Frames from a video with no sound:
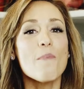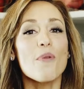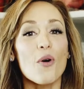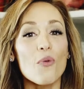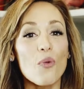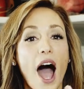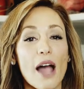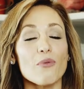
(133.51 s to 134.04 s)

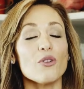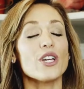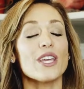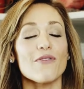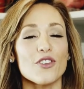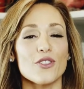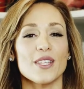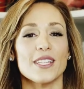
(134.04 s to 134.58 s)
but I will
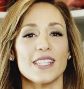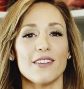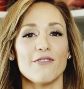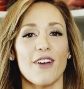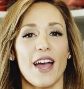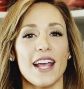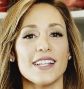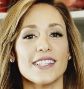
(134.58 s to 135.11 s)
give you this
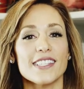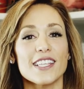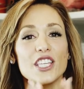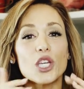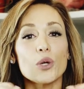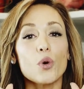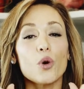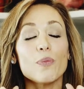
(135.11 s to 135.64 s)
advice.
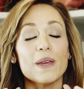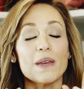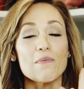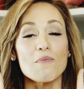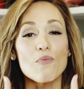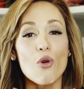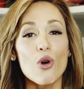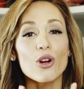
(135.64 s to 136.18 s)
You will be
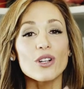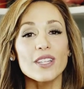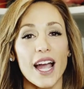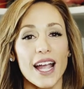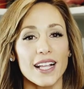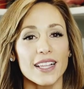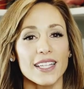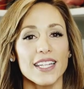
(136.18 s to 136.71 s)
more
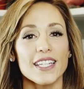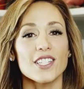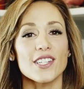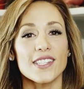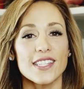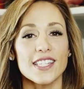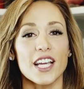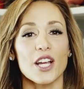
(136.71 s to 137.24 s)
likely
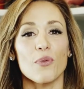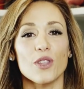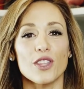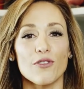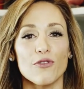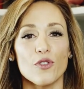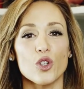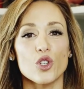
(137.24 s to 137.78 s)
to stick
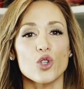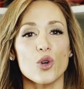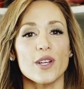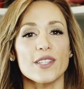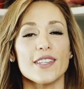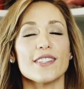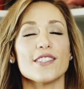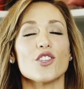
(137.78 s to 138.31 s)
with the food
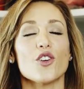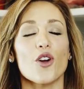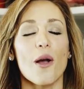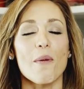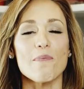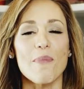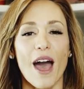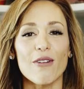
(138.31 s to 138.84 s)
choices you're
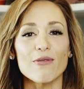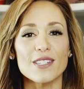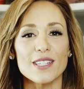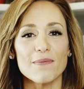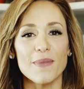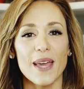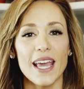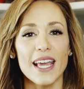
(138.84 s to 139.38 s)
about
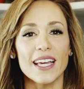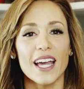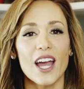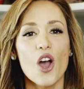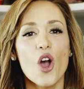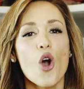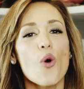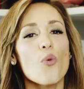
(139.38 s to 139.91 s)
to make
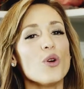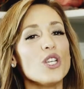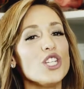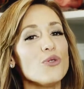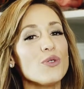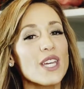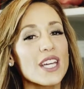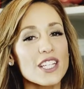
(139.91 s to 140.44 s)
when
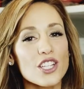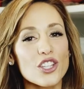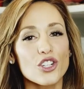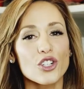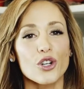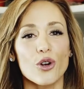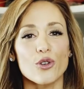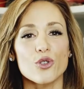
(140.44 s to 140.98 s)
you get to
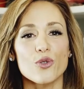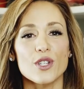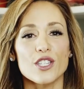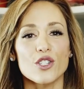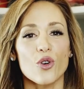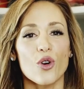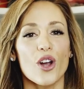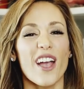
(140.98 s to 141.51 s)
the grocery
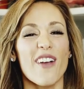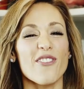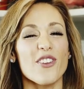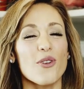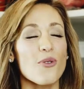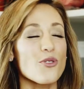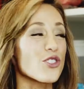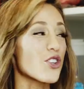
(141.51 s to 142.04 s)
store if
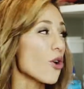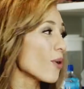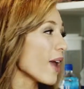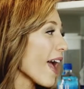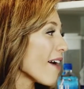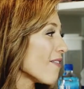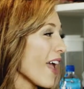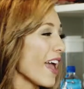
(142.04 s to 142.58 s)
you don't
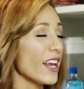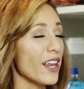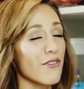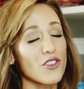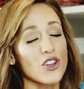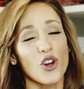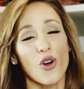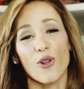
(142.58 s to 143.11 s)
have any
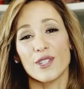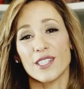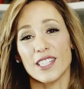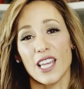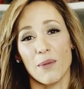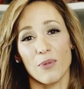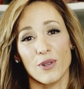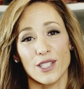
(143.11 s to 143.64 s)
of your old
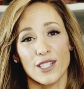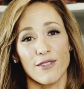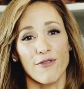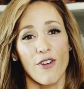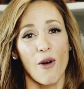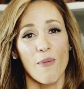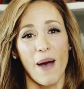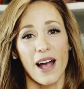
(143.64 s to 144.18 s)
staples to
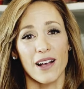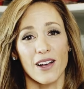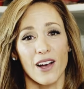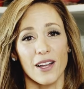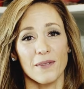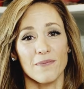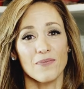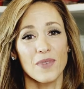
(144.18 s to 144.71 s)
fall back
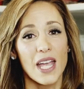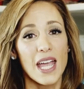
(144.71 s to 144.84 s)
on.